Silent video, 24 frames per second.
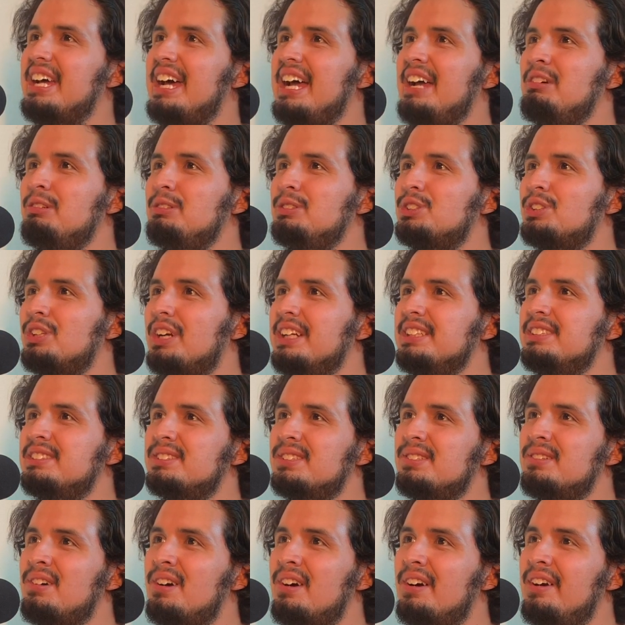who tries
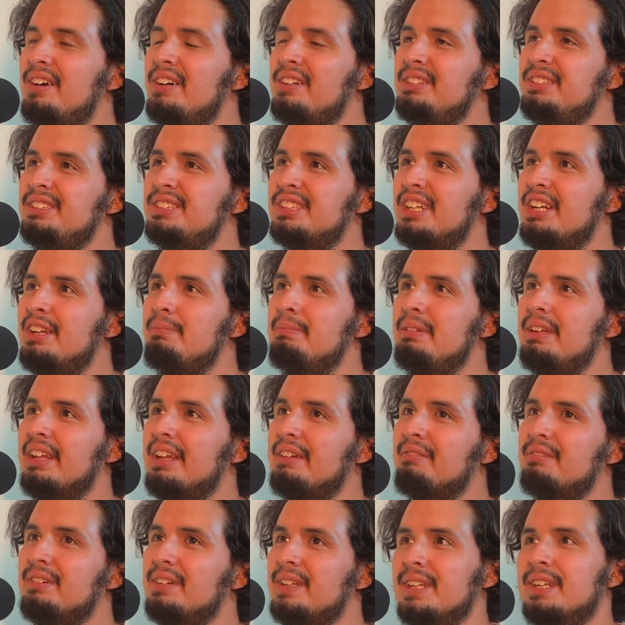so hard. He's trying to be
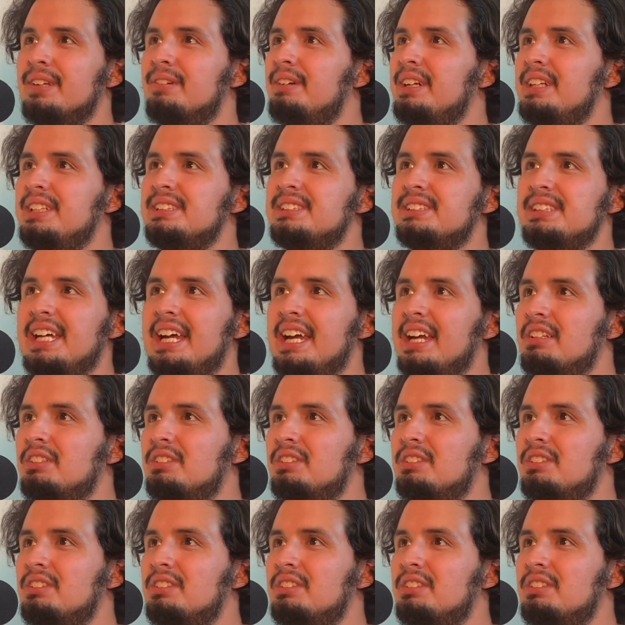like one of the greatest actors.